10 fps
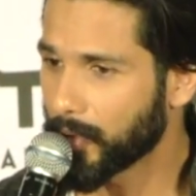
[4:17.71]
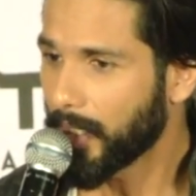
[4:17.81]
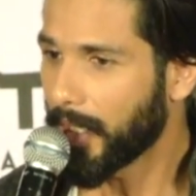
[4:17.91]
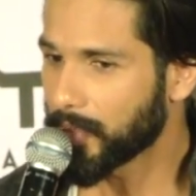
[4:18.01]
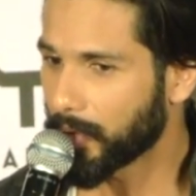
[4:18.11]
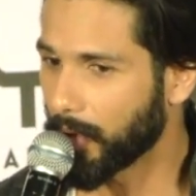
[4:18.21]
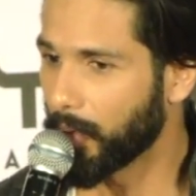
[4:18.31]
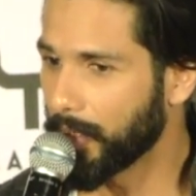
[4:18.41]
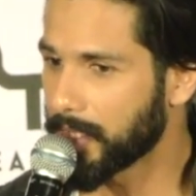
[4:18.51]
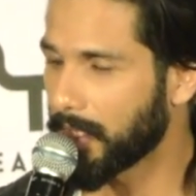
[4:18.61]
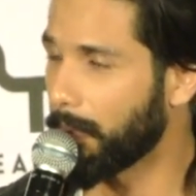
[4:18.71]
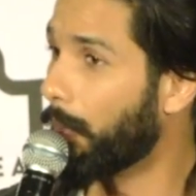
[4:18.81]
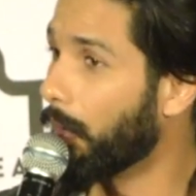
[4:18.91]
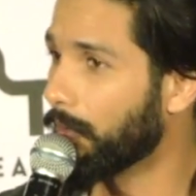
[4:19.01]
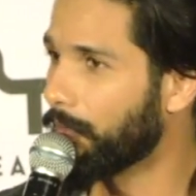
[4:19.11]
So yeah, so Rangoon is an
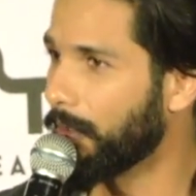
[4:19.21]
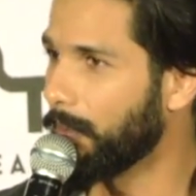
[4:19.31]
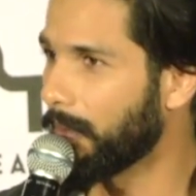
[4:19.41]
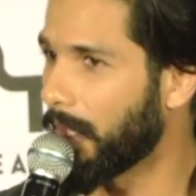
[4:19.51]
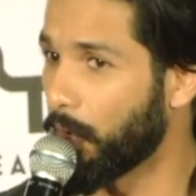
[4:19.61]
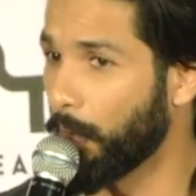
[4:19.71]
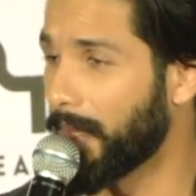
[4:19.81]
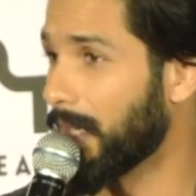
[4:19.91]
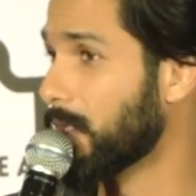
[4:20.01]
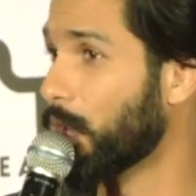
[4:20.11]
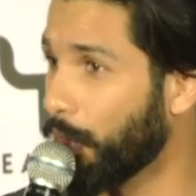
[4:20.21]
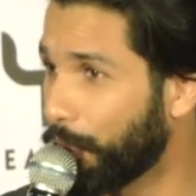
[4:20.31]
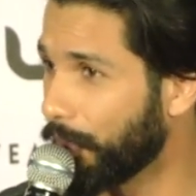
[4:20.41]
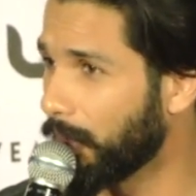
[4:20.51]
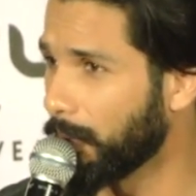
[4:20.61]
important film. I hope that it's a
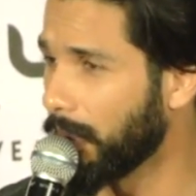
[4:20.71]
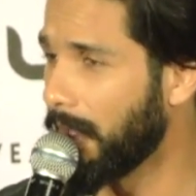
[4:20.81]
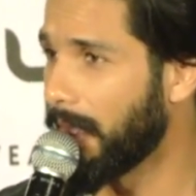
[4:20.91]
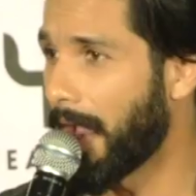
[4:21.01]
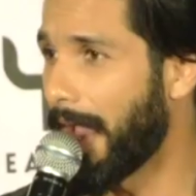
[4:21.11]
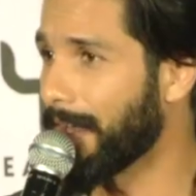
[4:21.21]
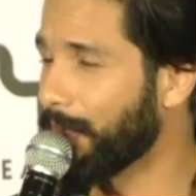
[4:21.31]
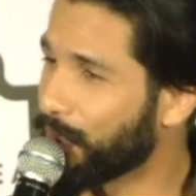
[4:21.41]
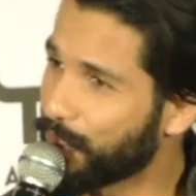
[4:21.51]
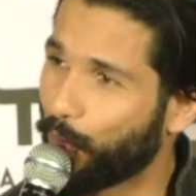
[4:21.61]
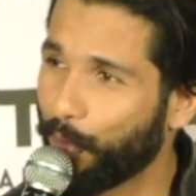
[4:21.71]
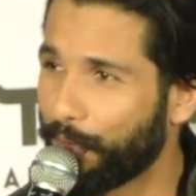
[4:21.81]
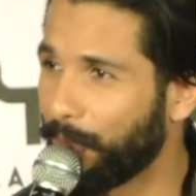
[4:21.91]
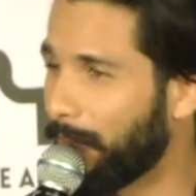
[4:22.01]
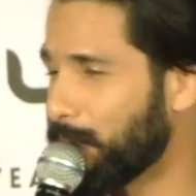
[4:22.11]
good film. And if it's a good
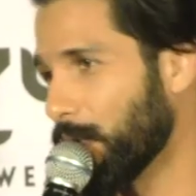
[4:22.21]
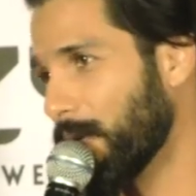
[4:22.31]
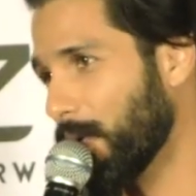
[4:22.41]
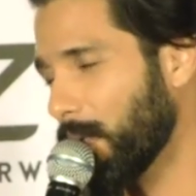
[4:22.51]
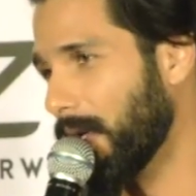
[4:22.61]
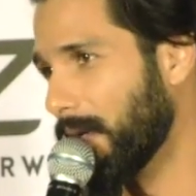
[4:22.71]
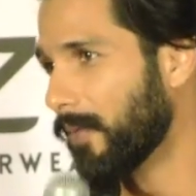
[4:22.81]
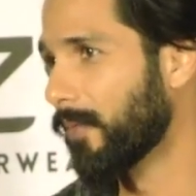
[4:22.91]
film, I'm sure it'll do well.